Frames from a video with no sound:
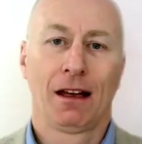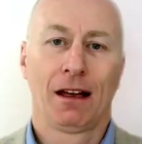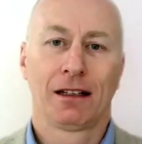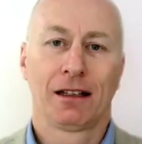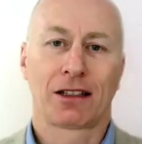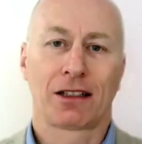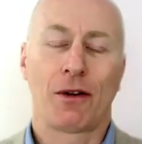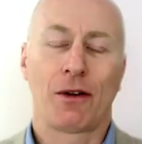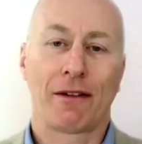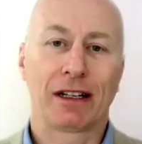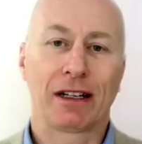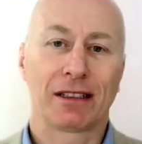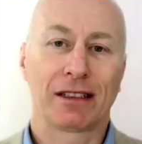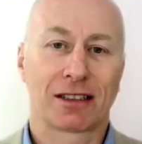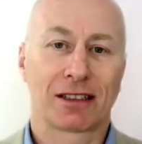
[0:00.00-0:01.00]
So having
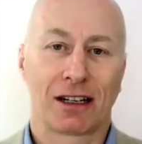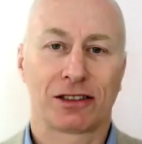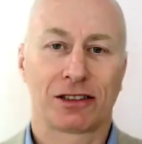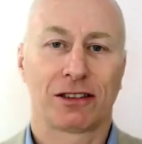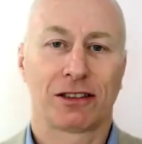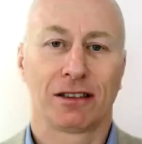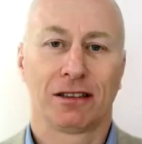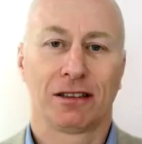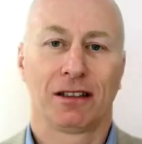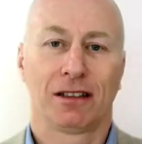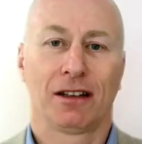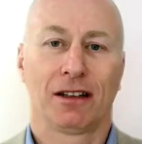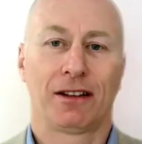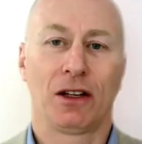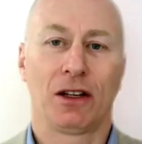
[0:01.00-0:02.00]
discussed
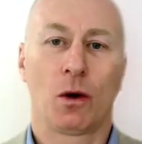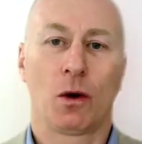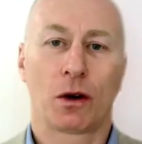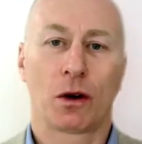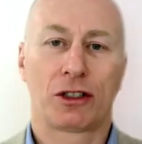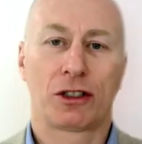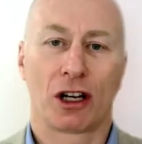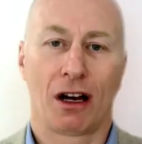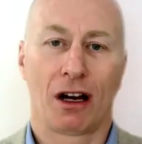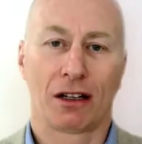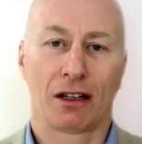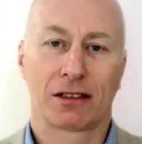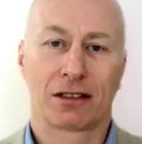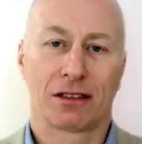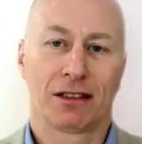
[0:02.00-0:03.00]
the org
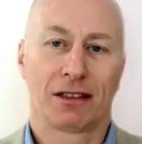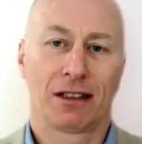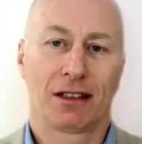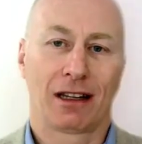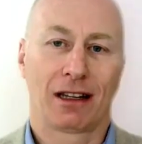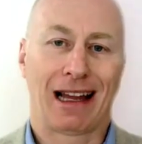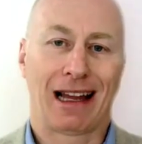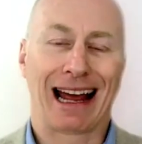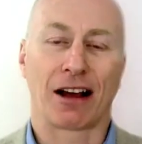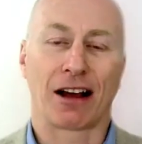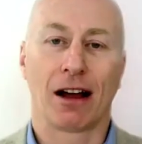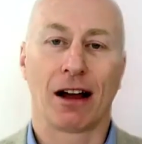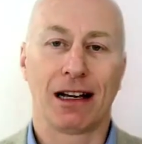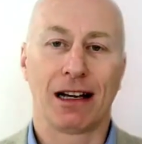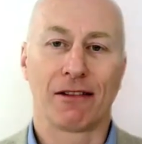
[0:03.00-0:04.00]
chart at a
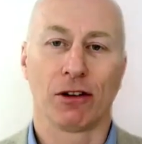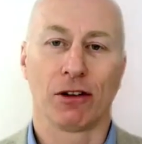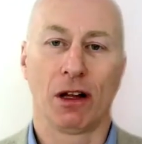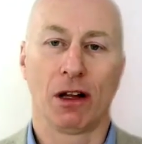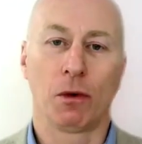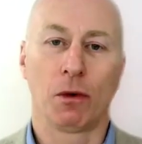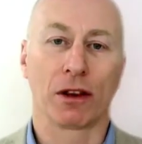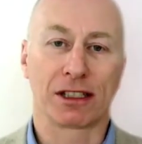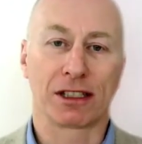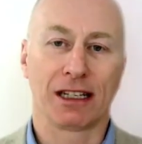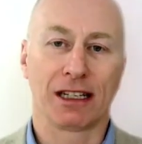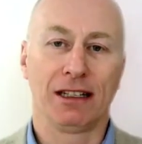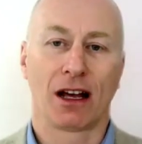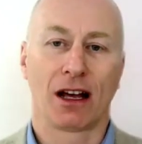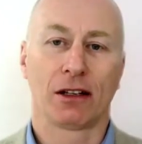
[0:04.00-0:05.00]
high level and what the
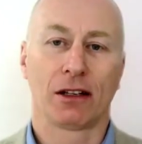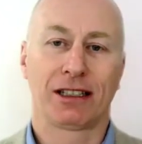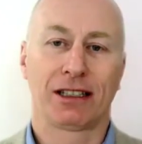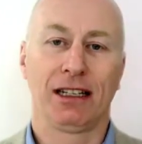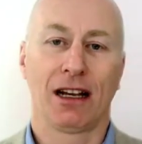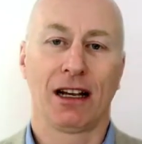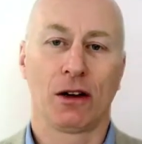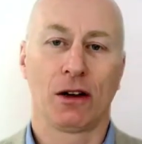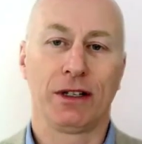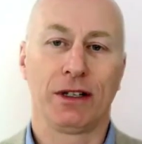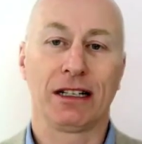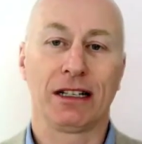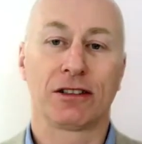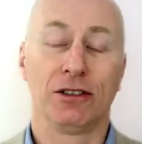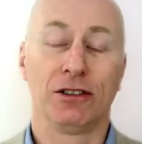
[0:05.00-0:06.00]
CEO
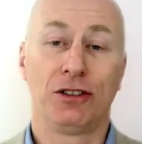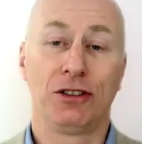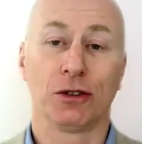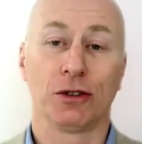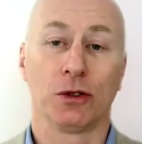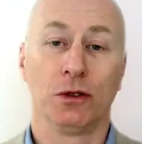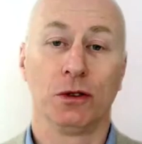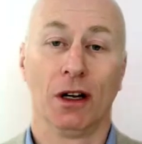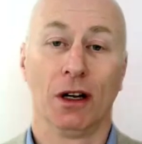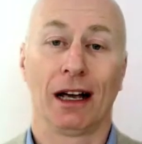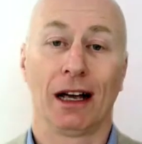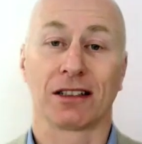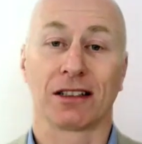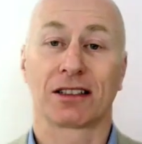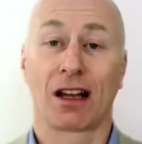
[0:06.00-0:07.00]
needs to do as
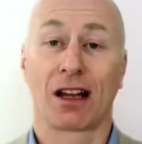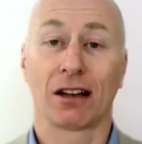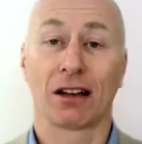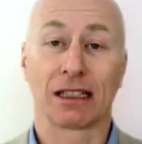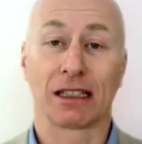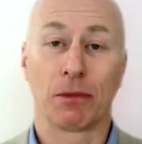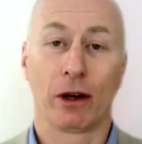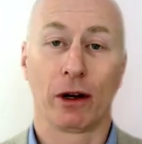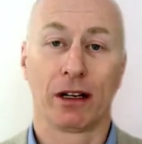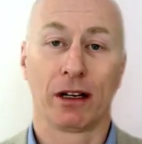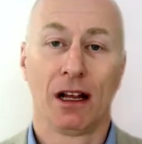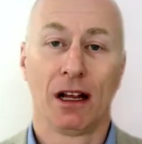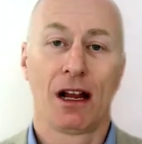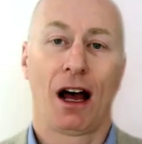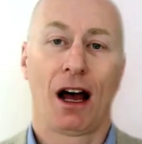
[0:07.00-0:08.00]
a starting point,
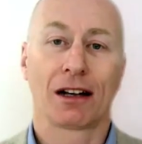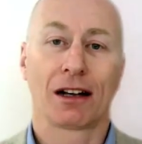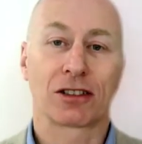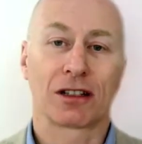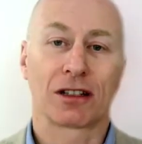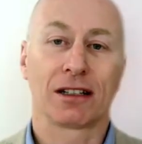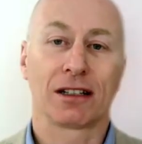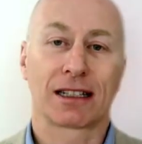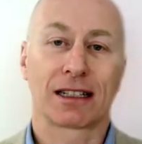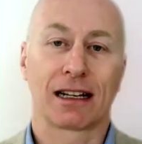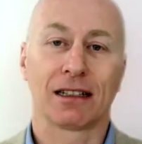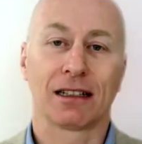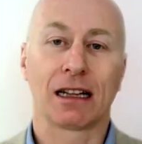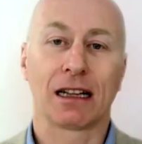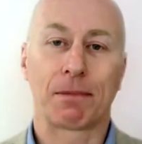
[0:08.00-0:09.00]
I'd just like to get a
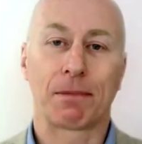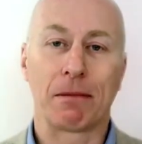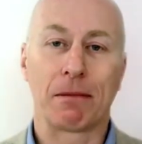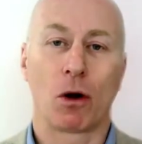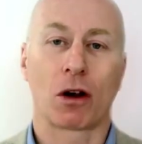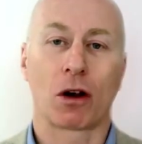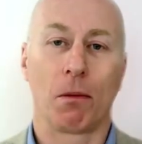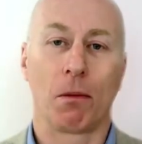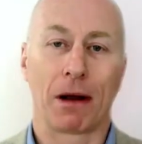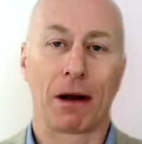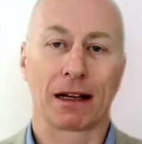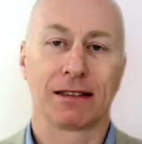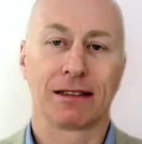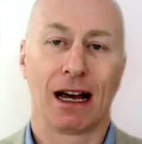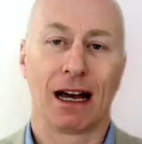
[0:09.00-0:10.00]
little bit more
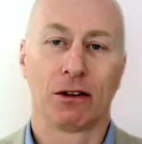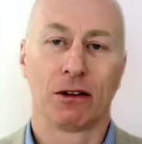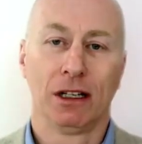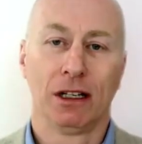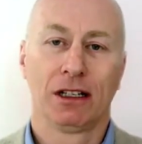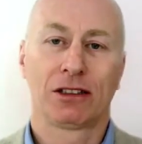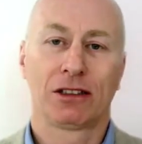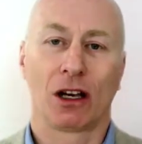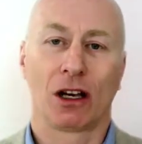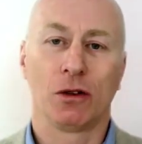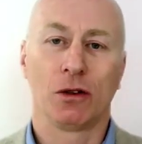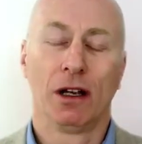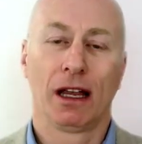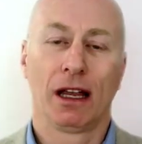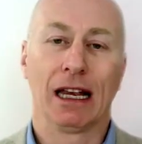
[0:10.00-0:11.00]
complex now. So
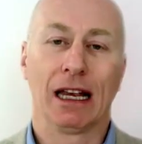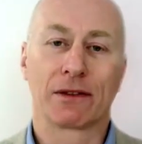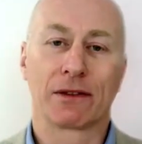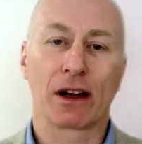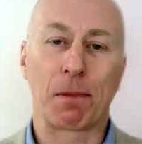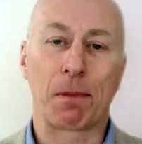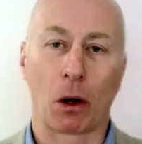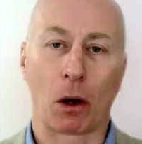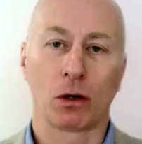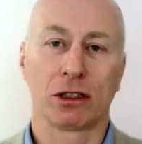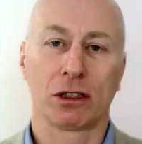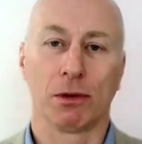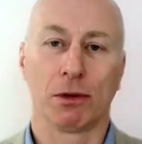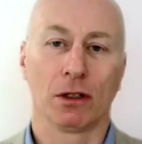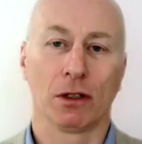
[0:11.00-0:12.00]
it's very
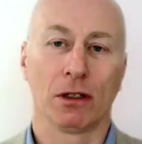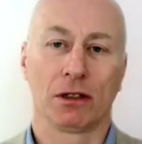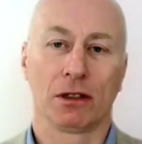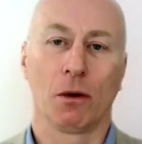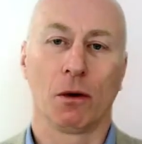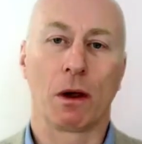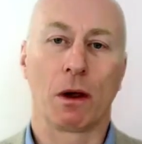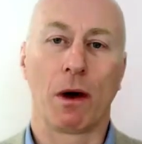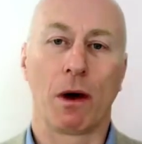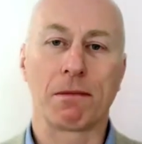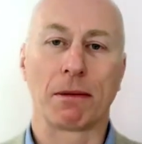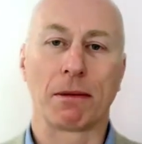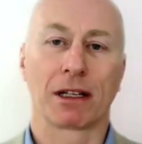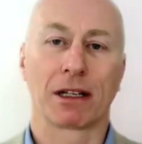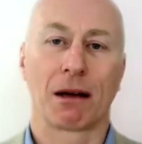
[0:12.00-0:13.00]
plausible that we won't be
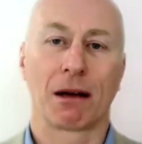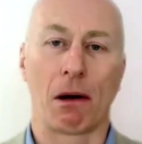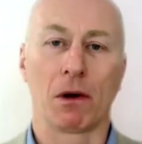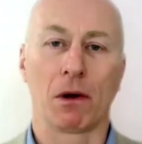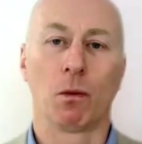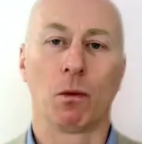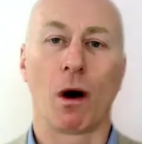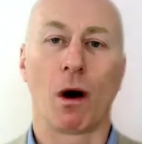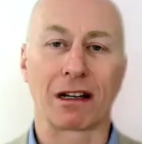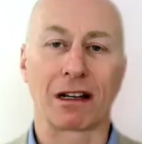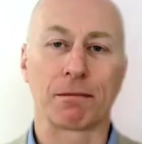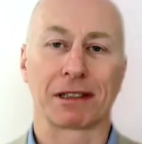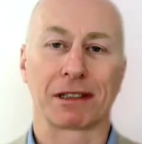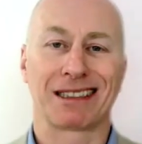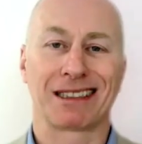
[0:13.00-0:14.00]
able to come up with one
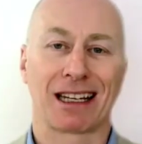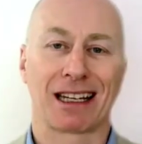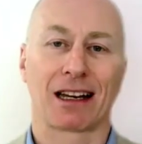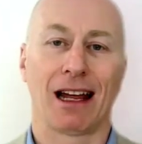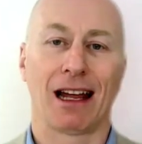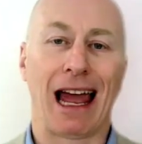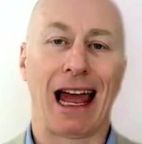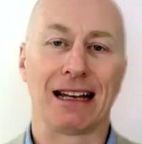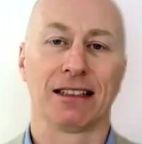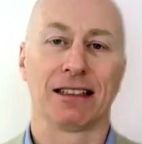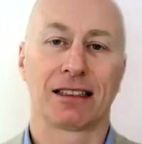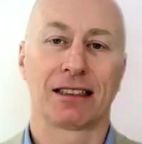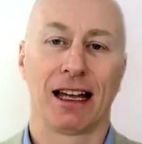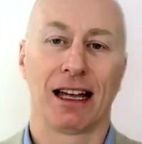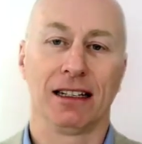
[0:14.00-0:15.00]
particular end
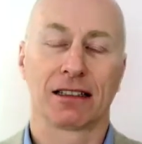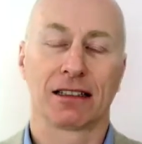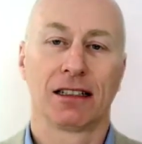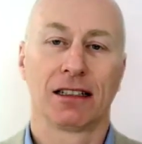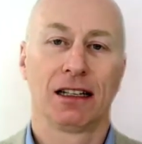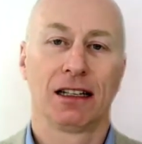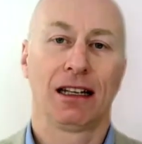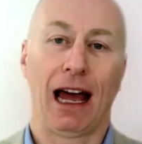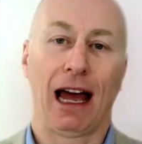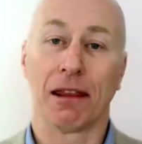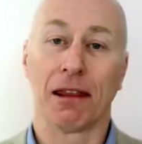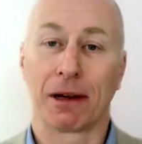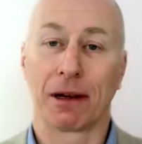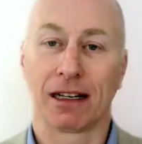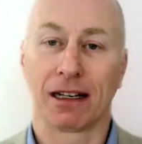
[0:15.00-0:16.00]
state at the
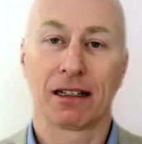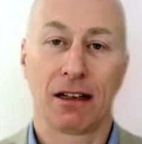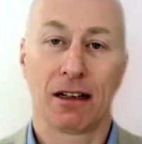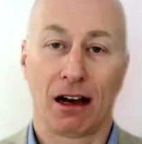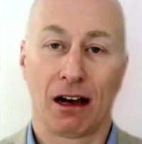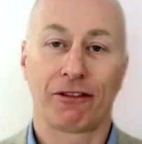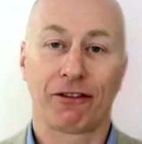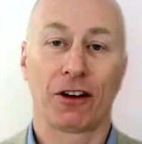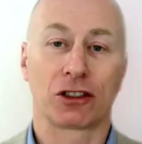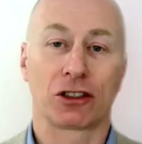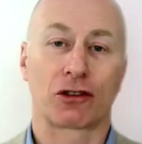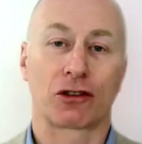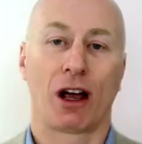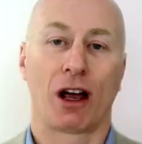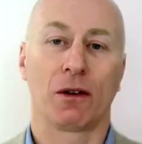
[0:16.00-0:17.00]
beginning. Our first
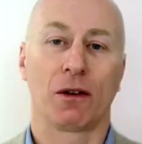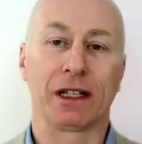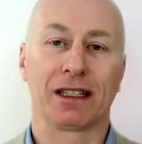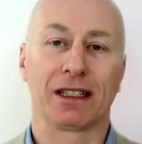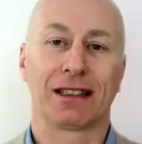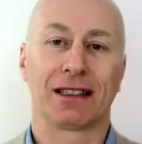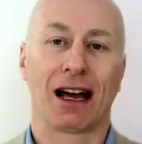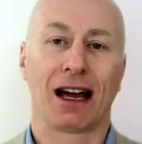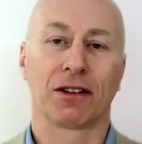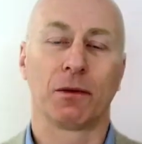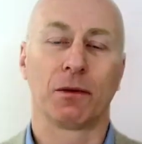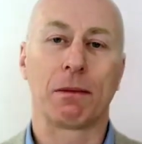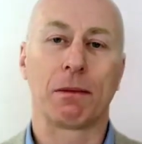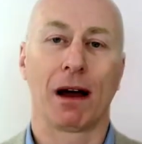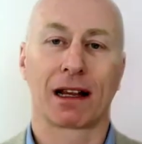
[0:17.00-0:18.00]
try, we sit down and
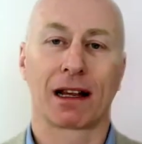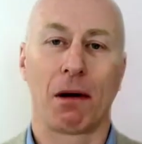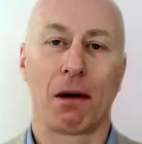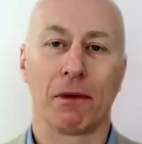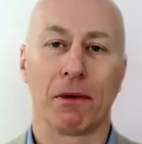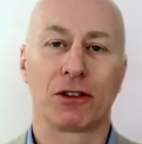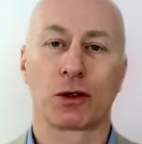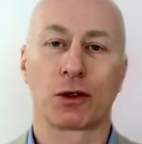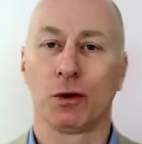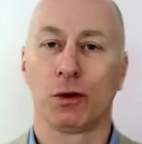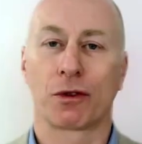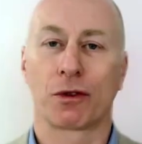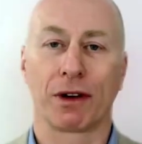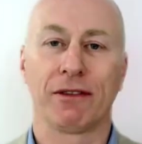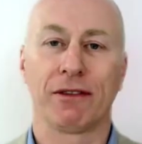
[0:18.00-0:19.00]
we might come up with 2,
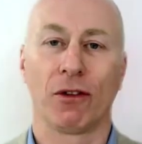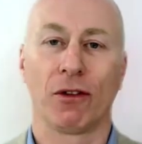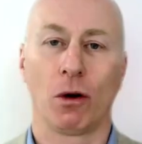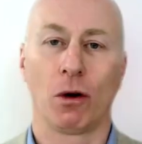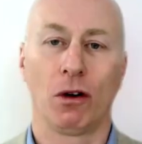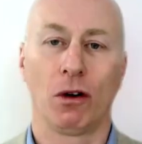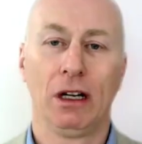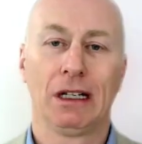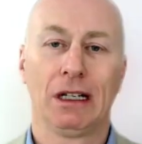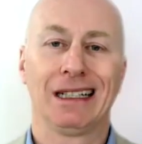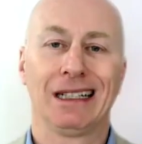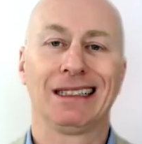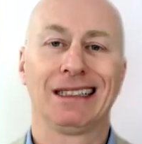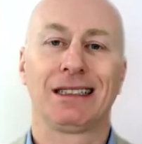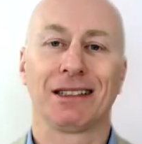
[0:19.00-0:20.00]
3, 4
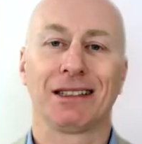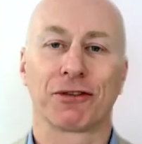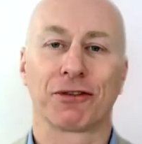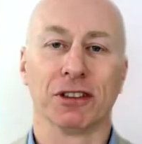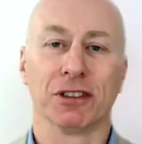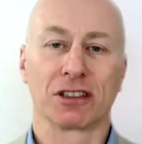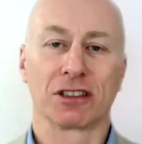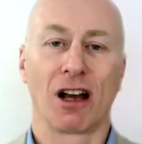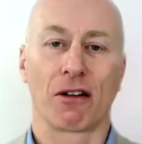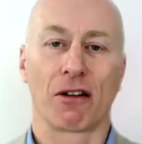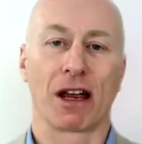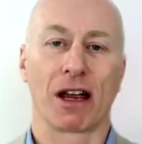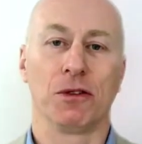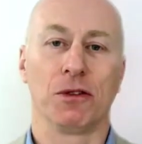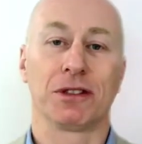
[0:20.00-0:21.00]
different
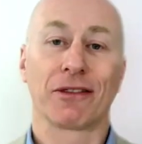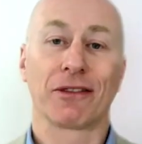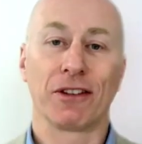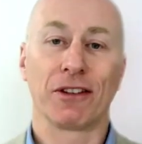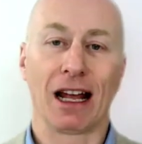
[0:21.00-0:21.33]
scenarios, different